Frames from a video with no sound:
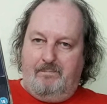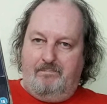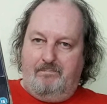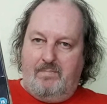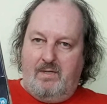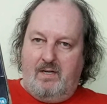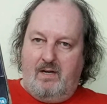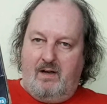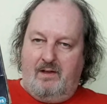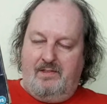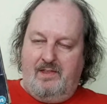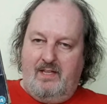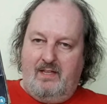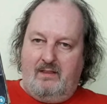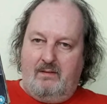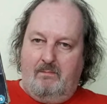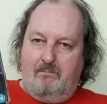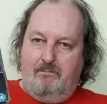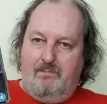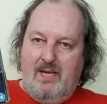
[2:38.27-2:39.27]
But I think
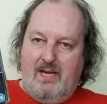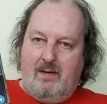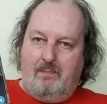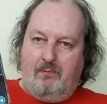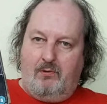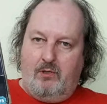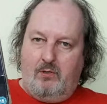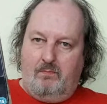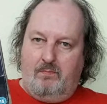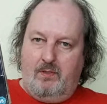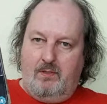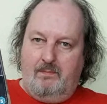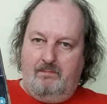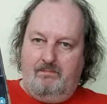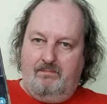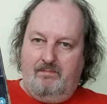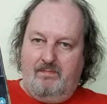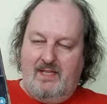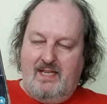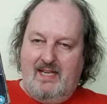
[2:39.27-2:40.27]
the big
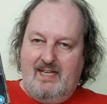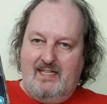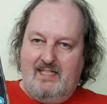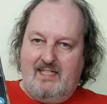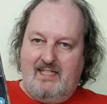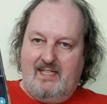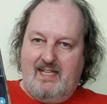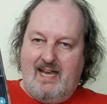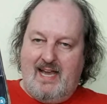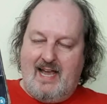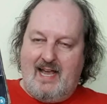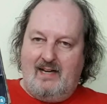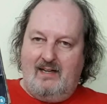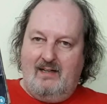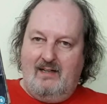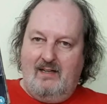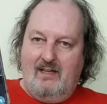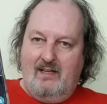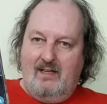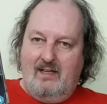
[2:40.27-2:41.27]
problem is that
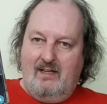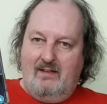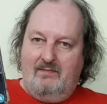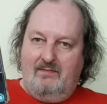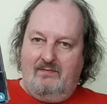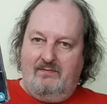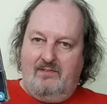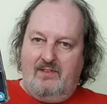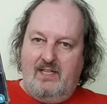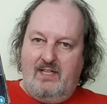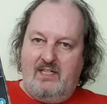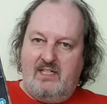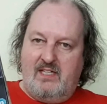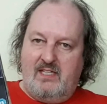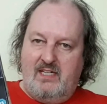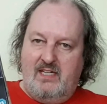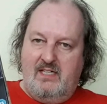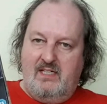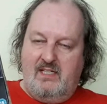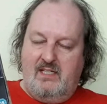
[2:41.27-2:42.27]

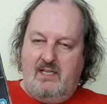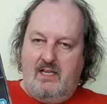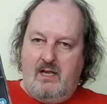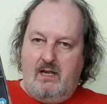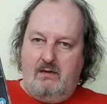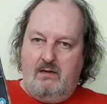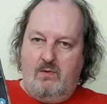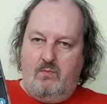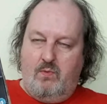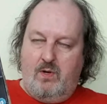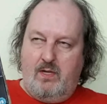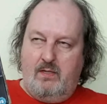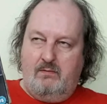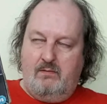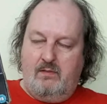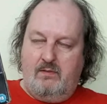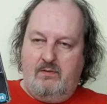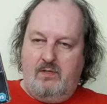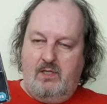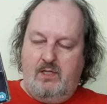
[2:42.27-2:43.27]
this is the only one
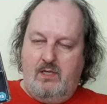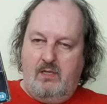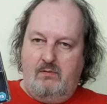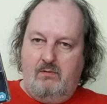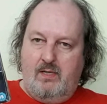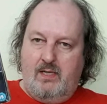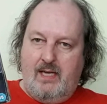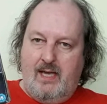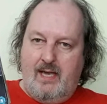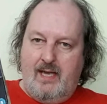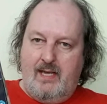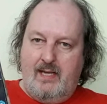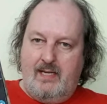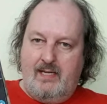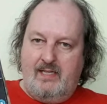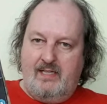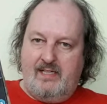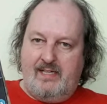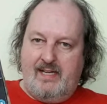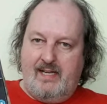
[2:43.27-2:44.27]
that the UK
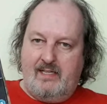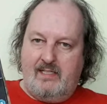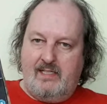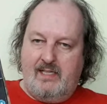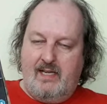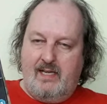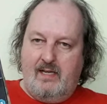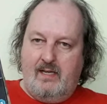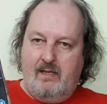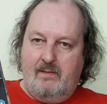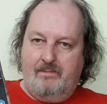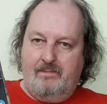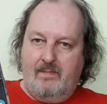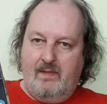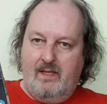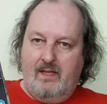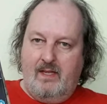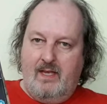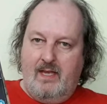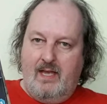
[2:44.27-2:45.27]
is getting,
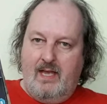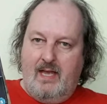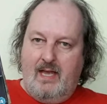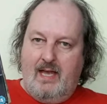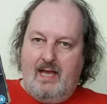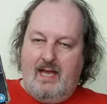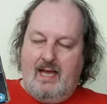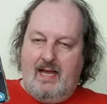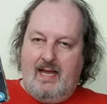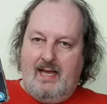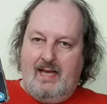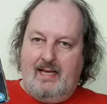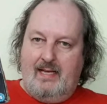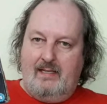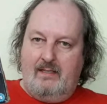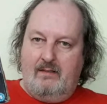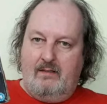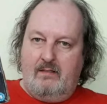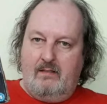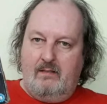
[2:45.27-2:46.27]

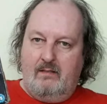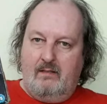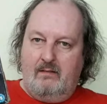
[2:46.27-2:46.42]
and